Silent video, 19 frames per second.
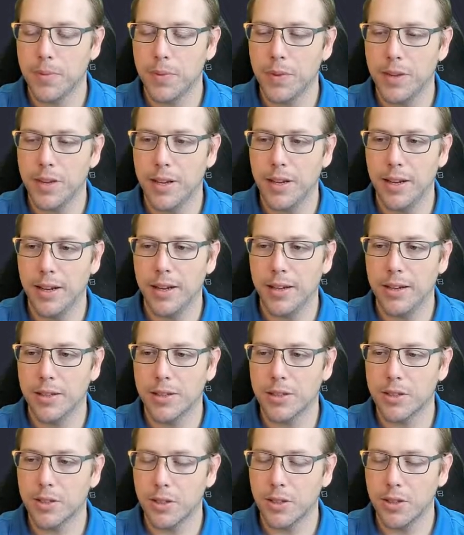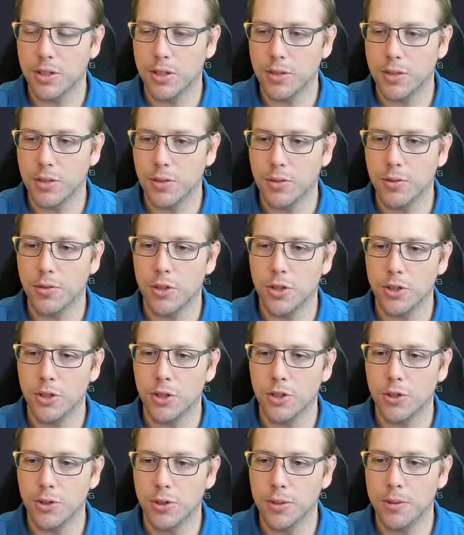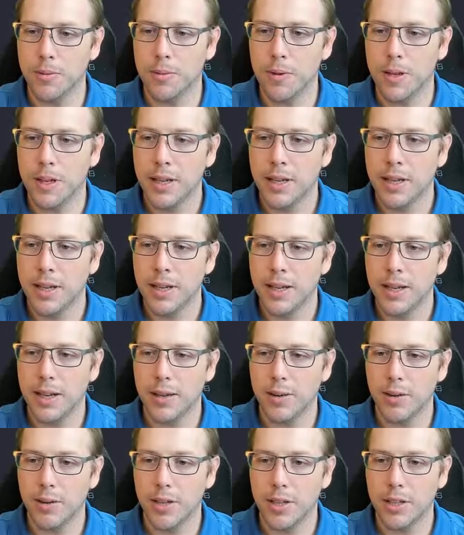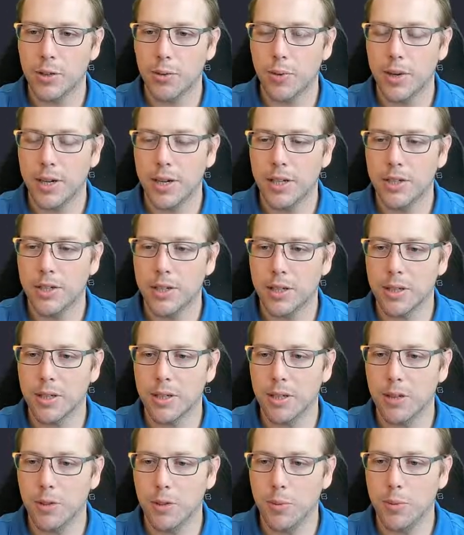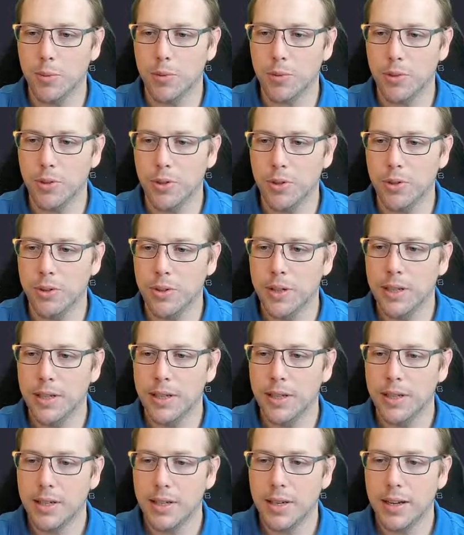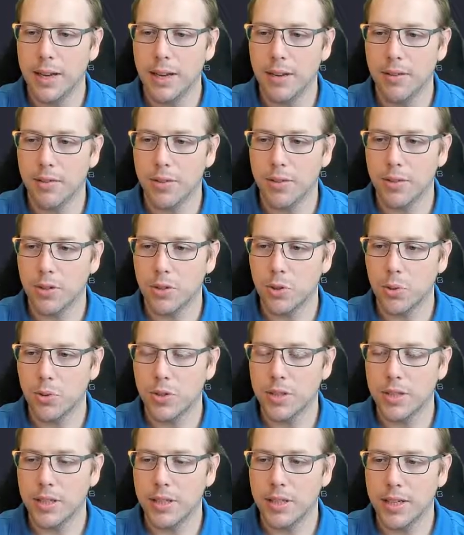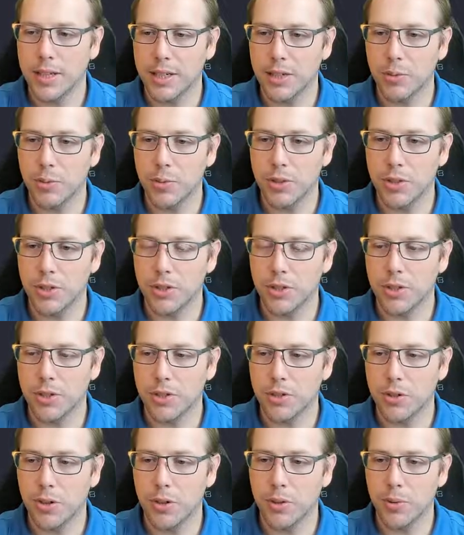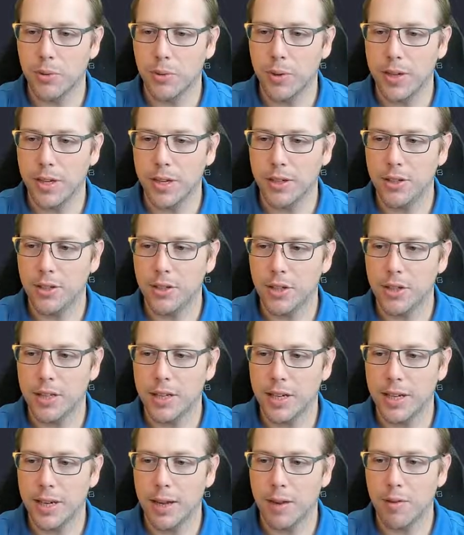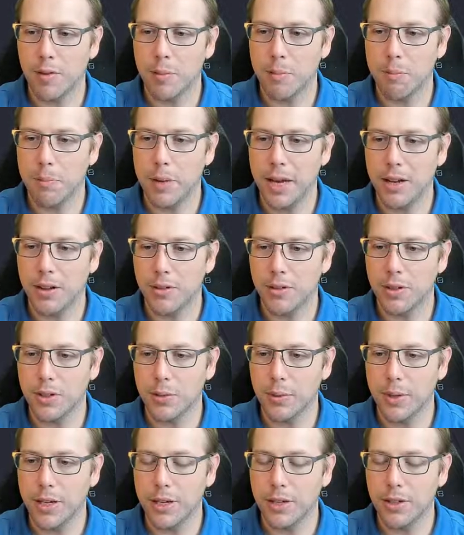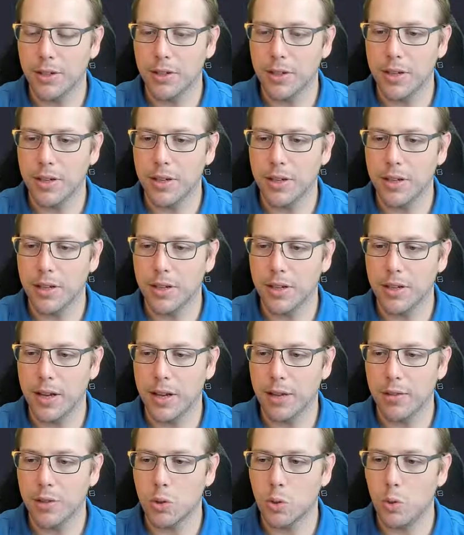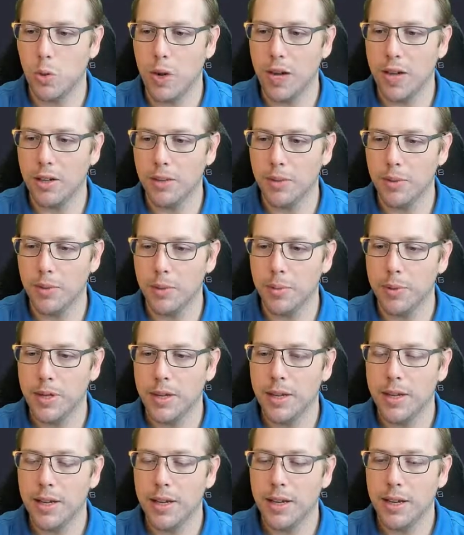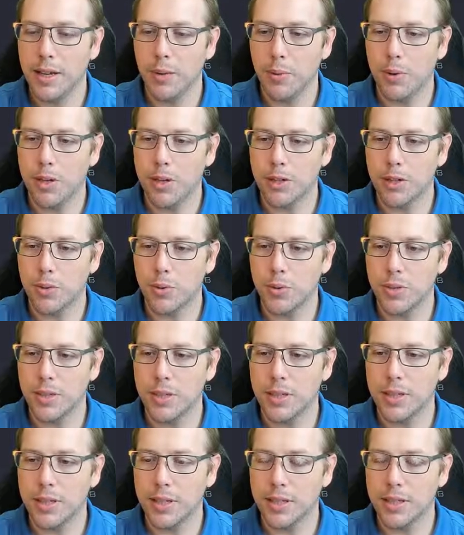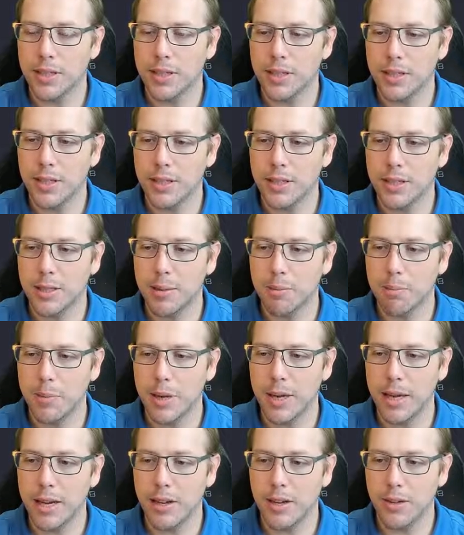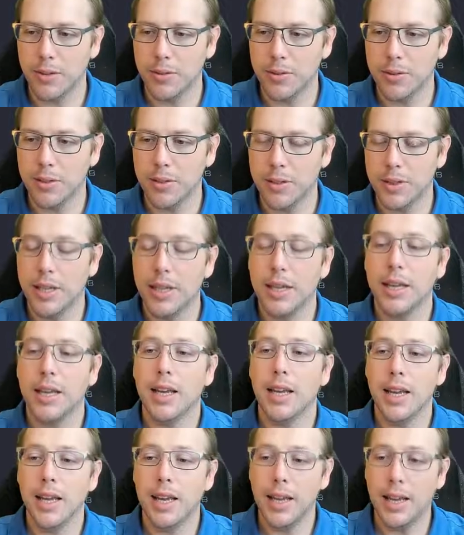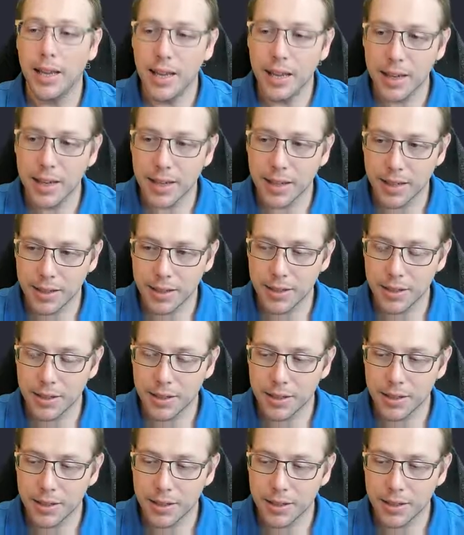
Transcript: and it's going to default to true. I'm going to get the range that I'm going to loop through. I have the source index, which is the start of the range, and then I have the bound of the range. And then I'm going to have this while loop. And while source index is less than bound and